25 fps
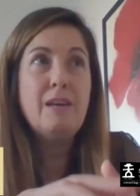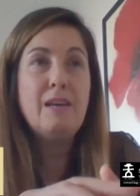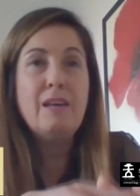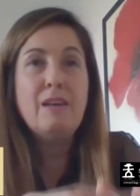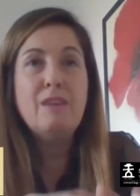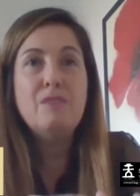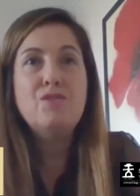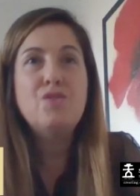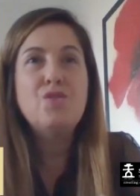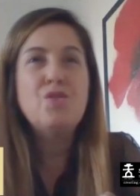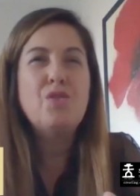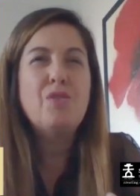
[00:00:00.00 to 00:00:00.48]

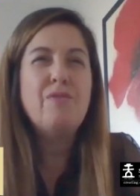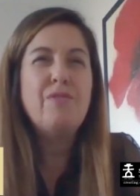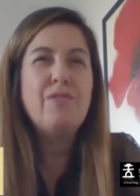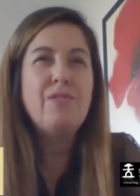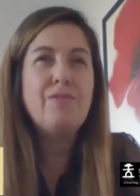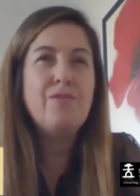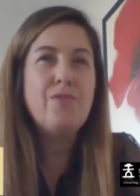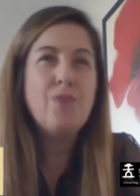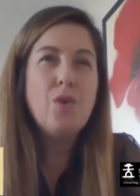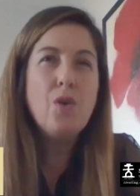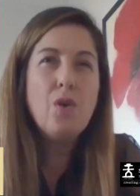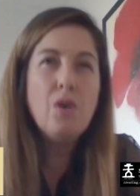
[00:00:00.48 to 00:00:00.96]
sort of
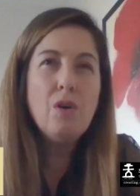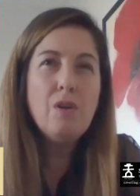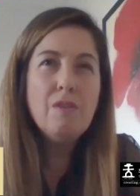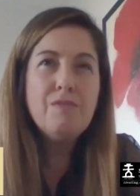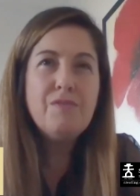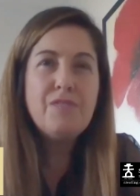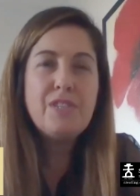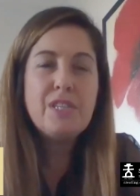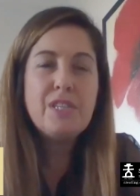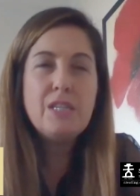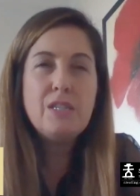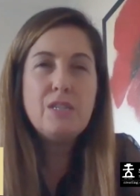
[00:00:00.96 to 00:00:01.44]

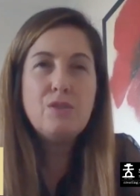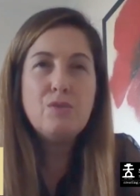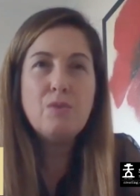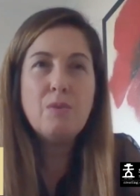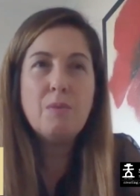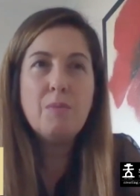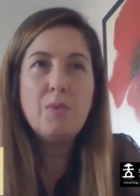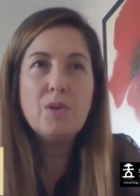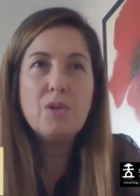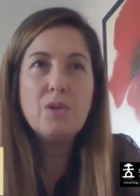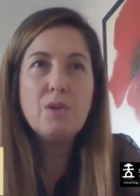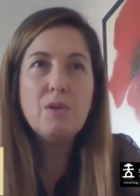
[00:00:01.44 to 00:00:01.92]
evolved into a
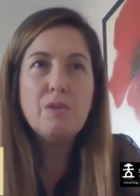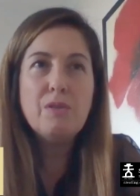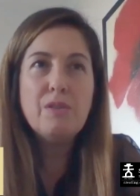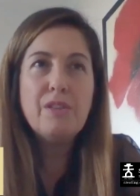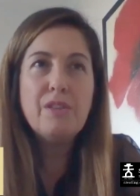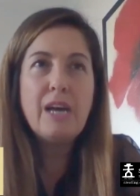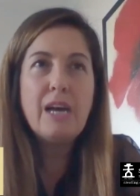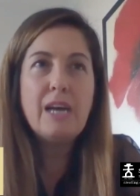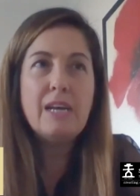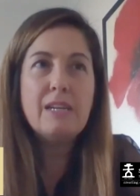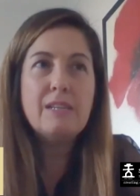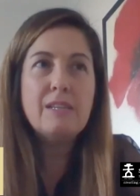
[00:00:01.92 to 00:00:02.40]
model
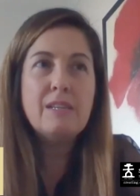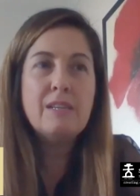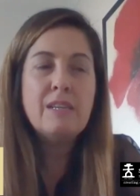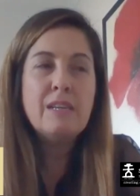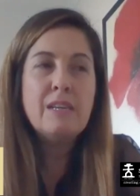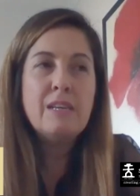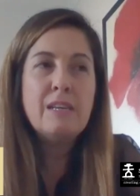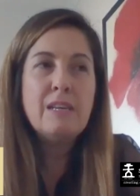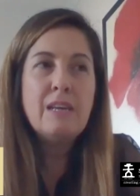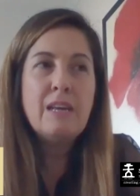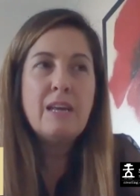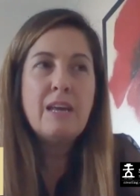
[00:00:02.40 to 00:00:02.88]
that
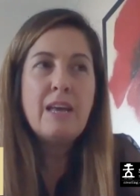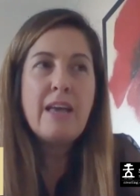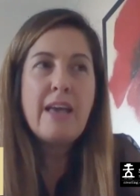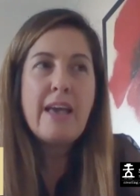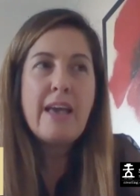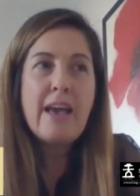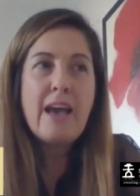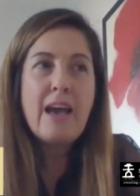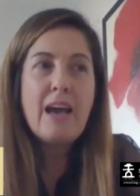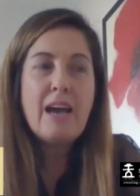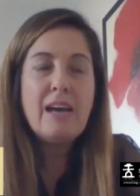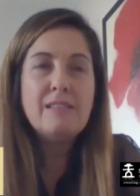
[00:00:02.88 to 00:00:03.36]

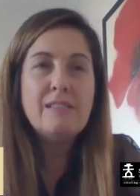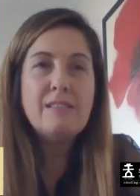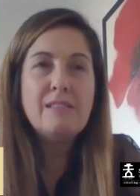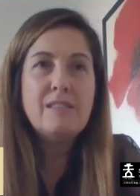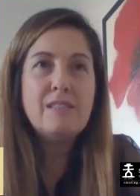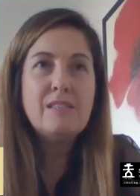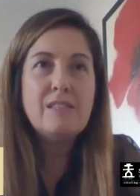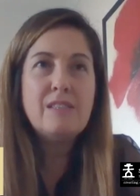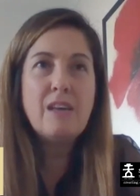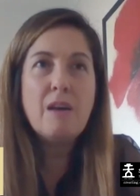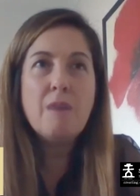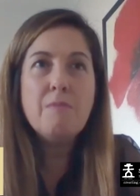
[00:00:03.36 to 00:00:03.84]
has
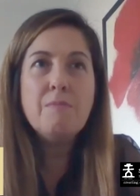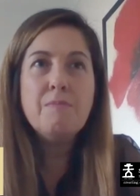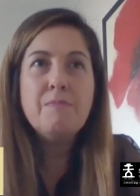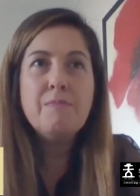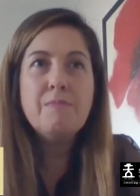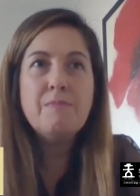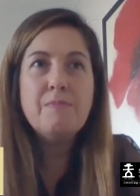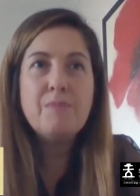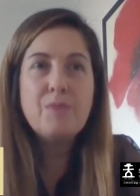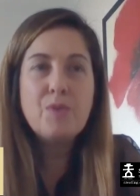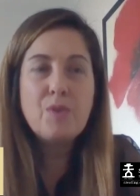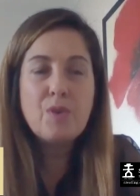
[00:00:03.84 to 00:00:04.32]

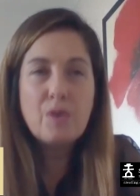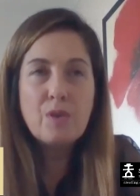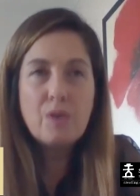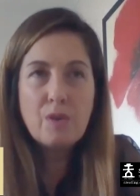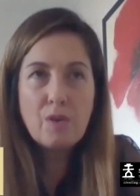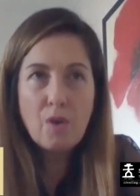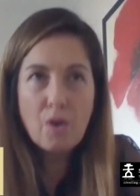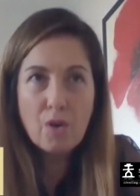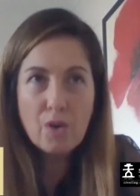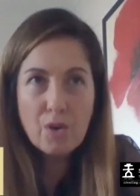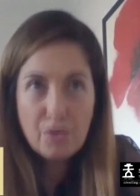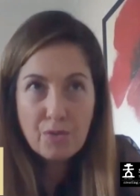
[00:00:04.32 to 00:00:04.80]
some
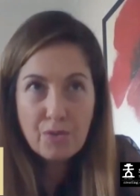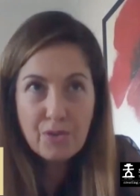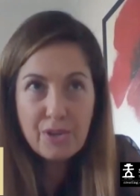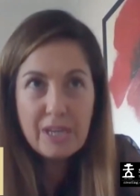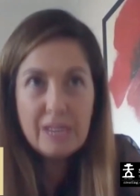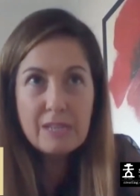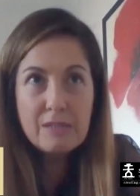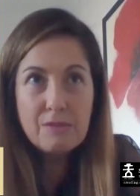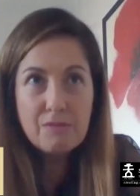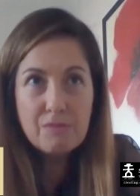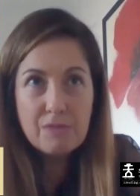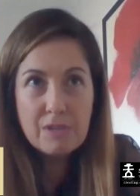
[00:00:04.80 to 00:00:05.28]

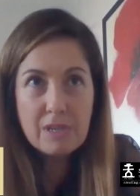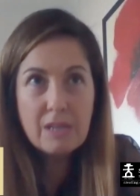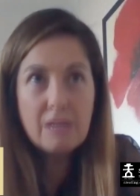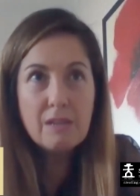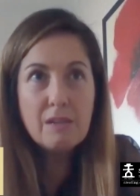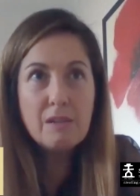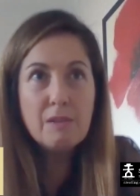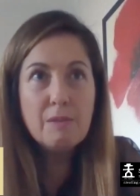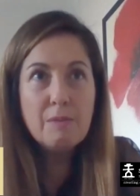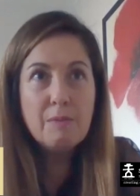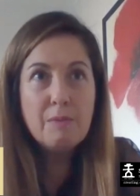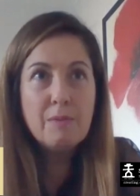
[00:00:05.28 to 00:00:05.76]
concrete,
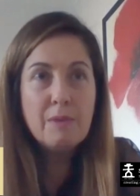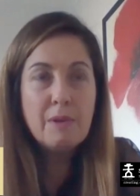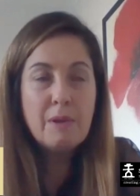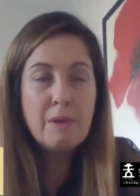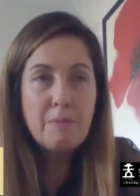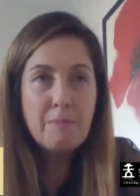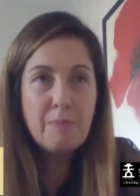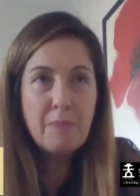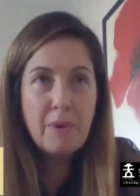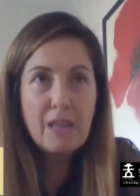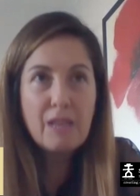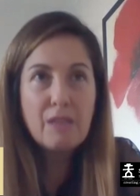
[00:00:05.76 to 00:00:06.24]
real
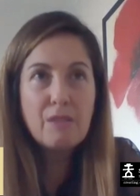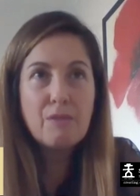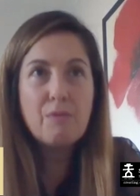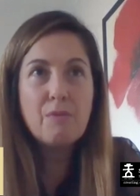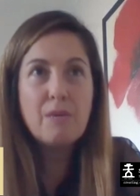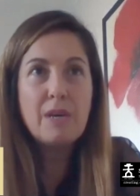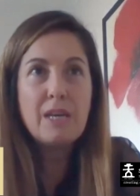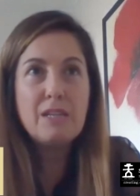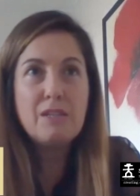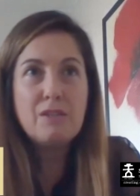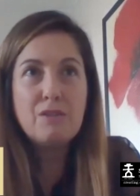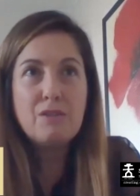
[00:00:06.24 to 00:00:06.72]

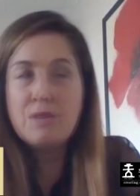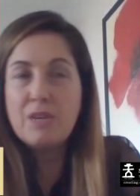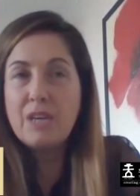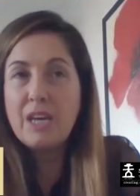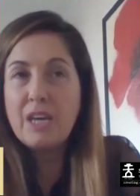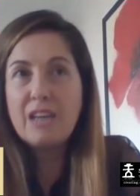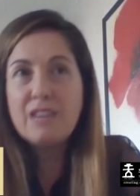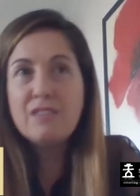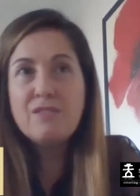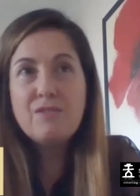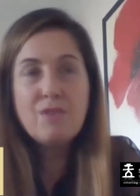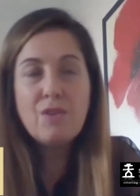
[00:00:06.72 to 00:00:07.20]
pathway to
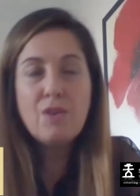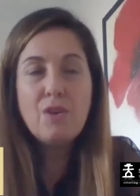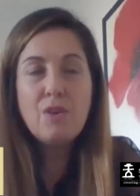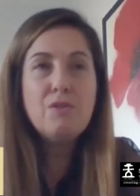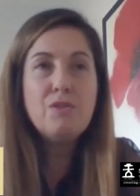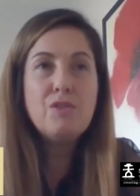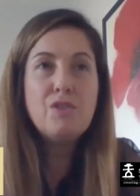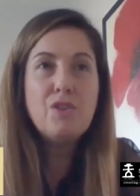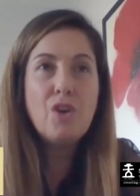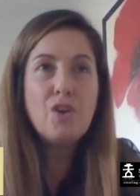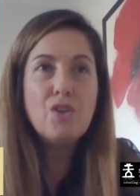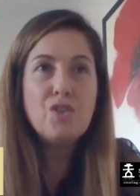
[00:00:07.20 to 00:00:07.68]
cash flow,
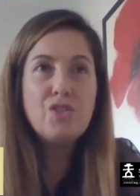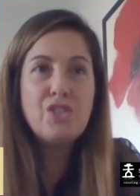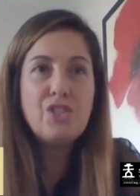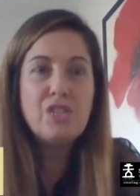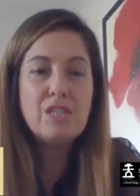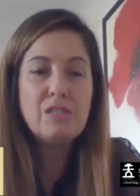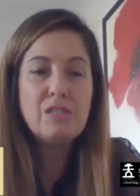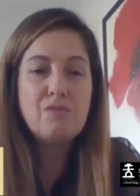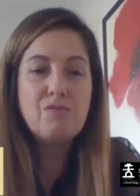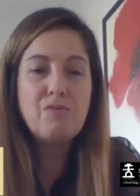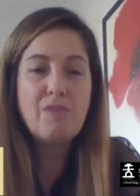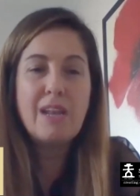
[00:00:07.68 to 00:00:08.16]
not
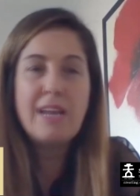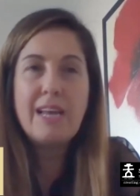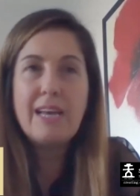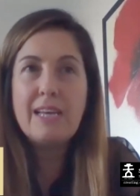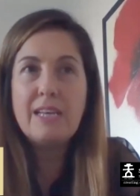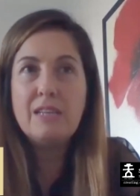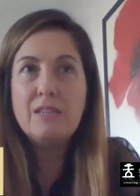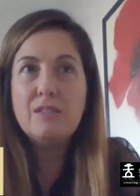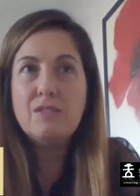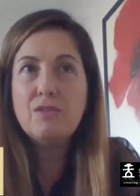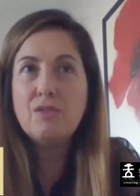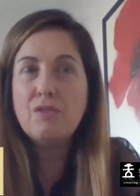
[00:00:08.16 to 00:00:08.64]
just
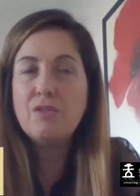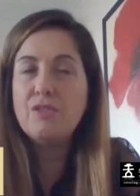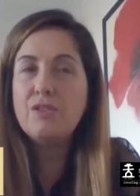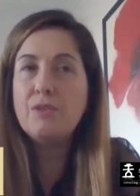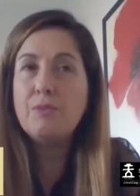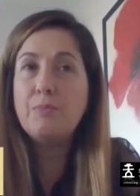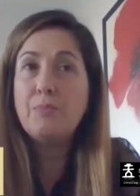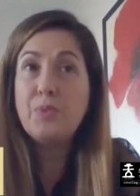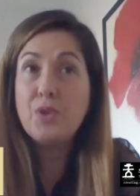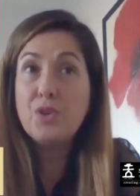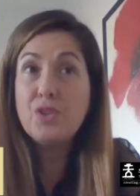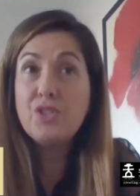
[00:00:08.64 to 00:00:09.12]
reliant on
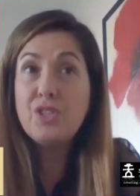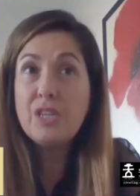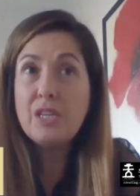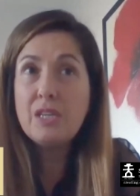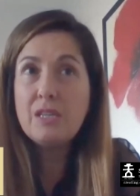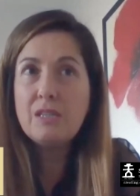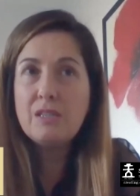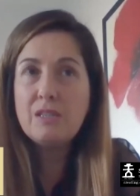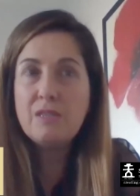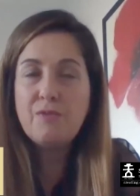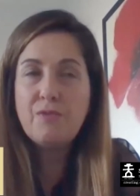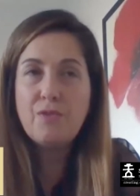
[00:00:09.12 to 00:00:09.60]
their
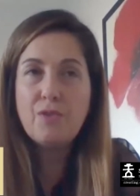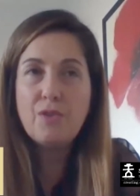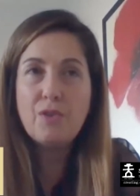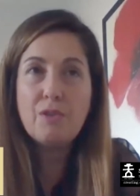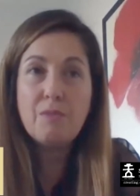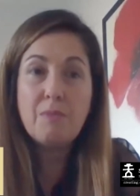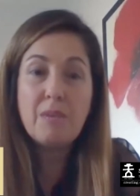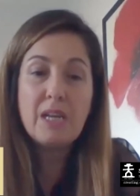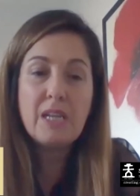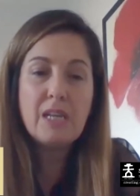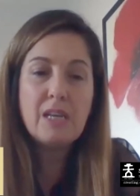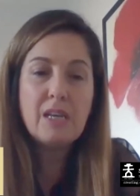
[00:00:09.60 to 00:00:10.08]
projects for
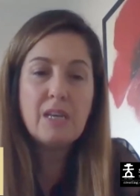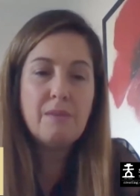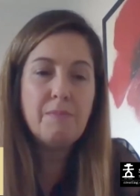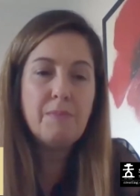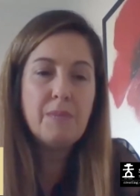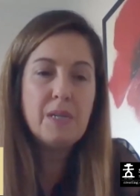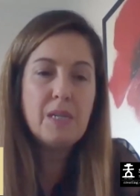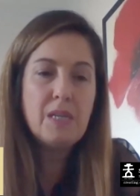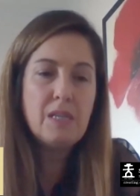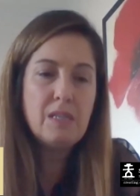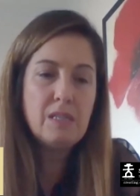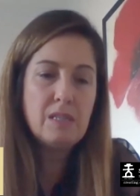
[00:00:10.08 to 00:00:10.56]
the mining
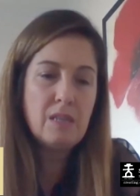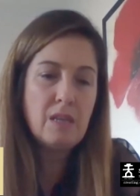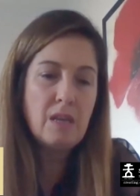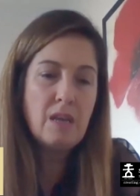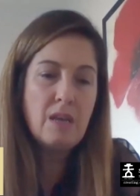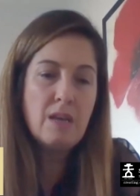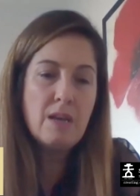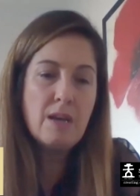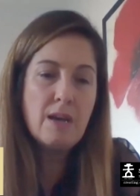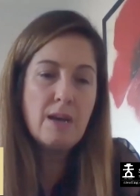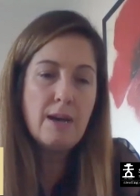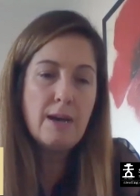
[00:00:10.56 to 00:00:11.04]
companies.
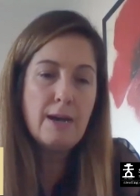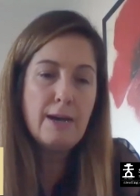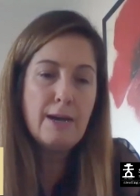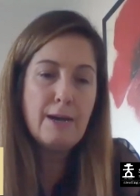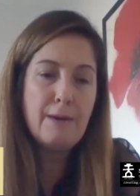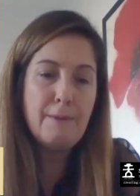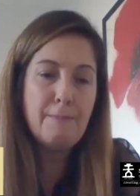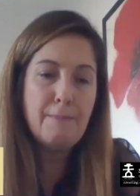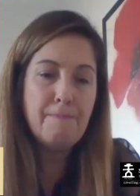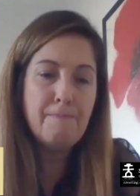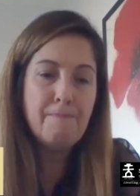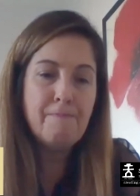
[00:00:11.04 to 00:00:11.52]

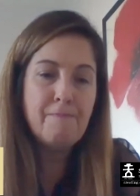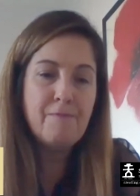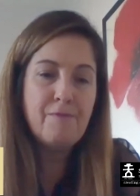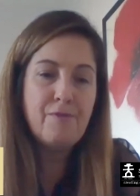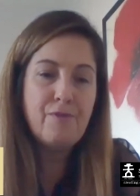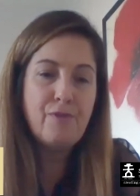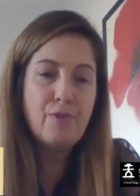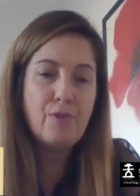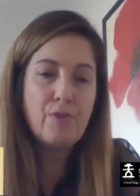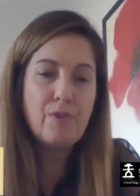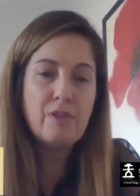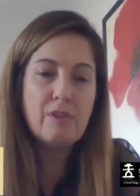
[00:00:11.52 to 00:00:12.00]

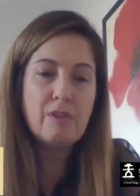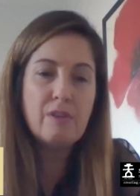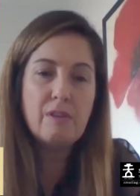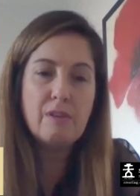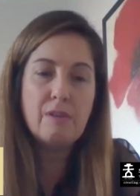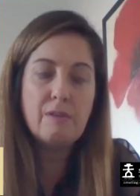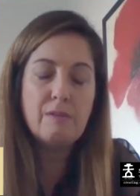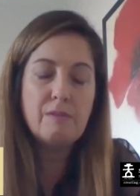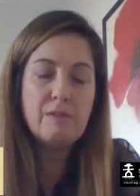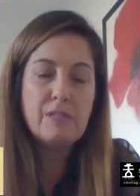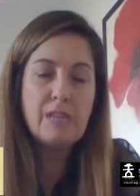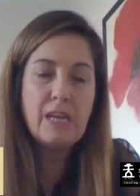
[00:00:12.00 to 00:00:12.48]
For
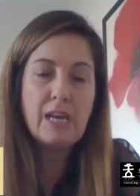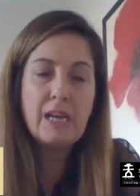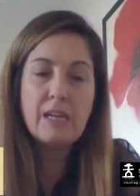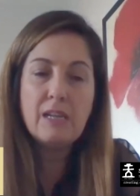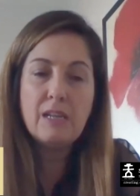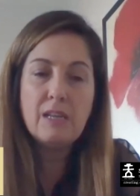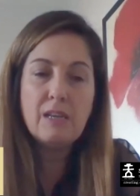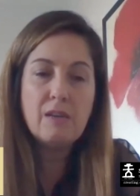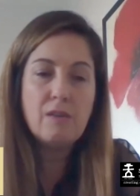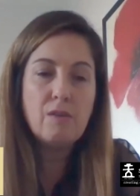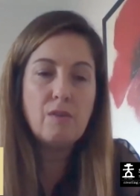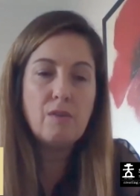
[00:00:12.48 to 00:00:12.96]
the
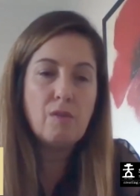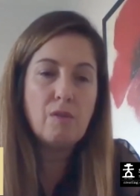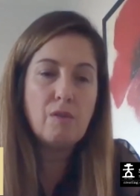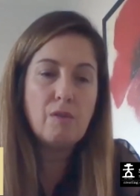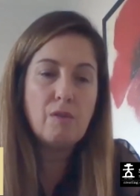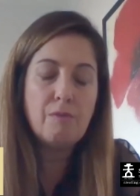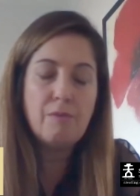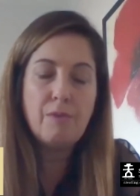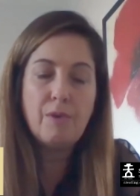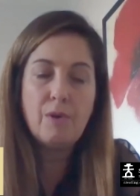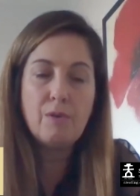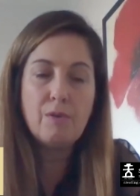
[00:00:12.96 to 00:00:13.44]

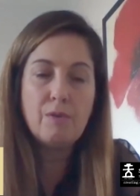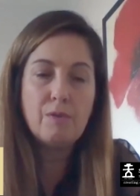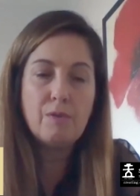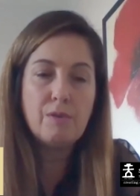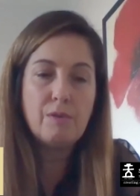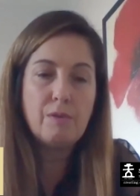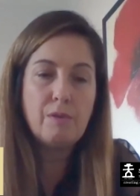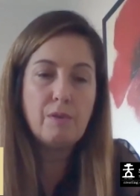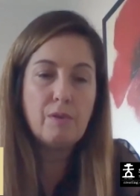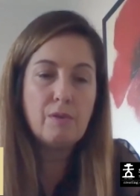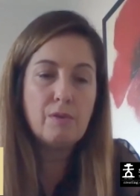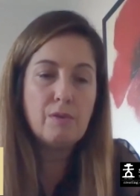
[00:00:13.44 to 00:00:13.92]
technical
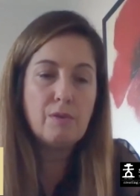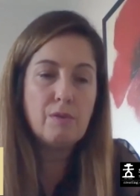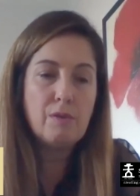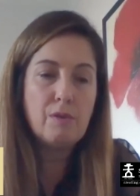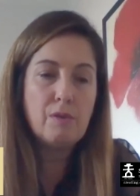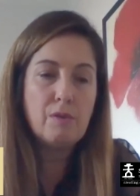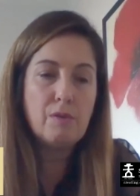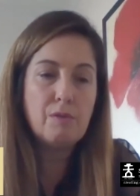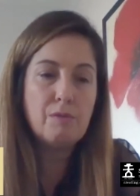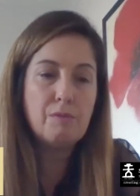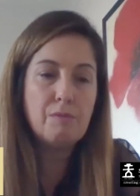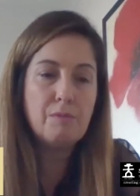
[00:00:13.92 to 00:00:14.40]

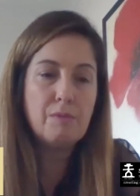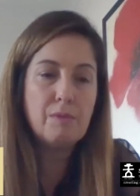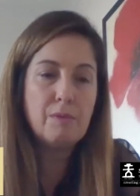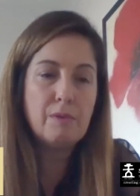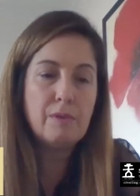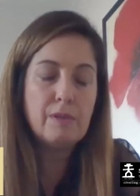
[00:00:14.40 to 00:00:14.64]
or